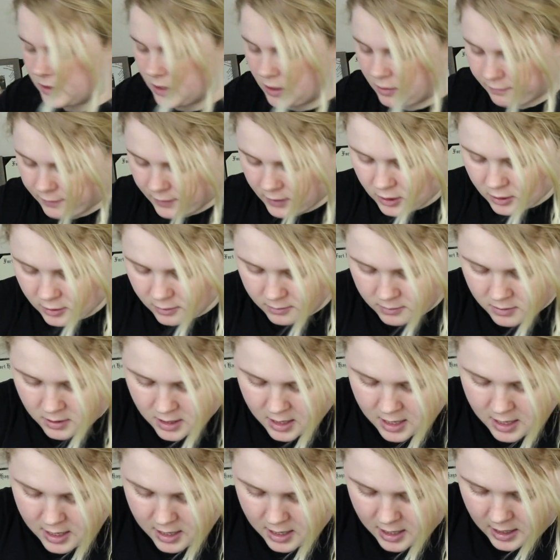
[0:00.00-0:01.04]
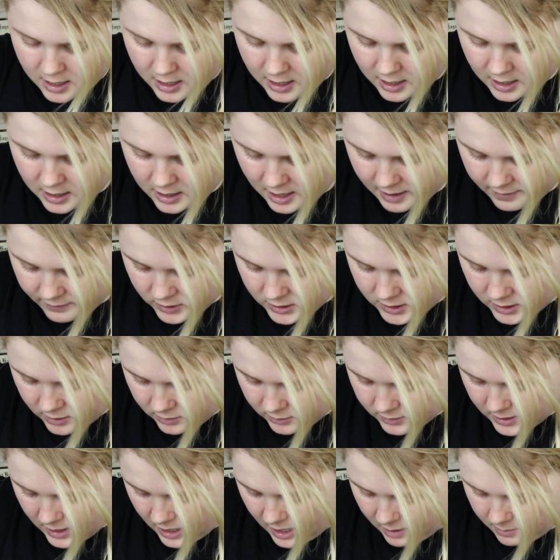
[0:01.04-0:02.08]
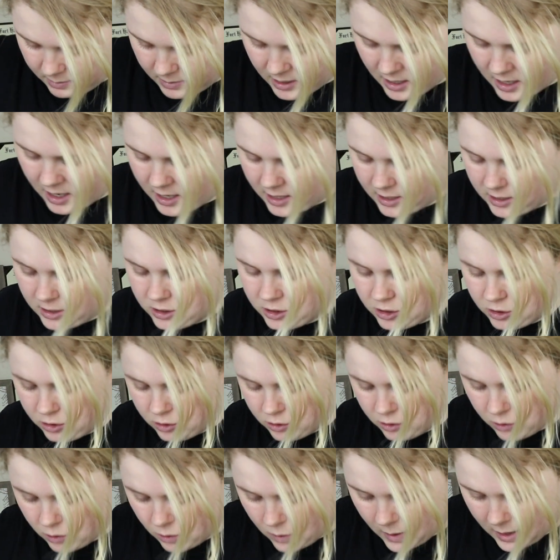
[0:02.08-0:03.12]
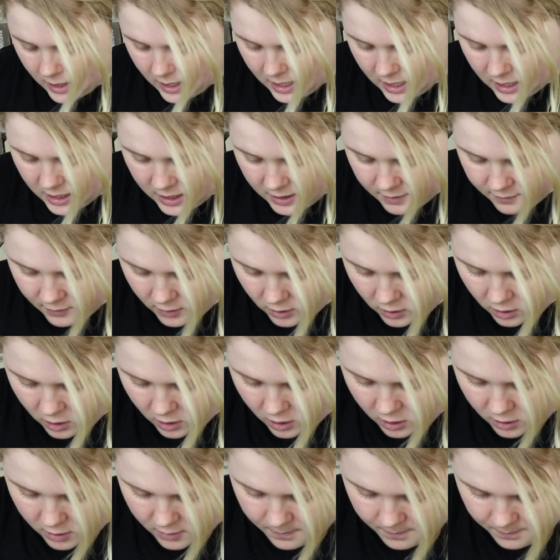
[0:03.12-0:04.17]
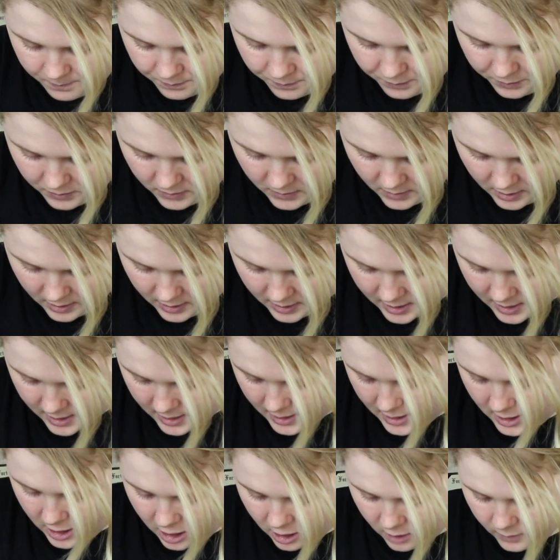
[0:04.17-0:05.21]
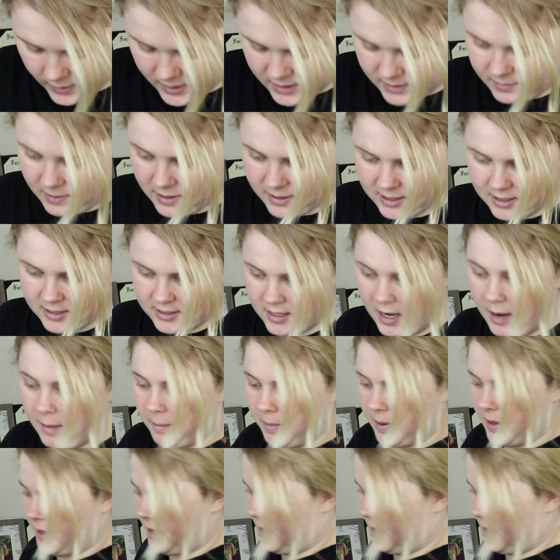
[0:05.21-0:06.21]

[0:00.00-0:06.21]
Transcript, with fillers: cell phone and every single time that I do any phone call it always messes up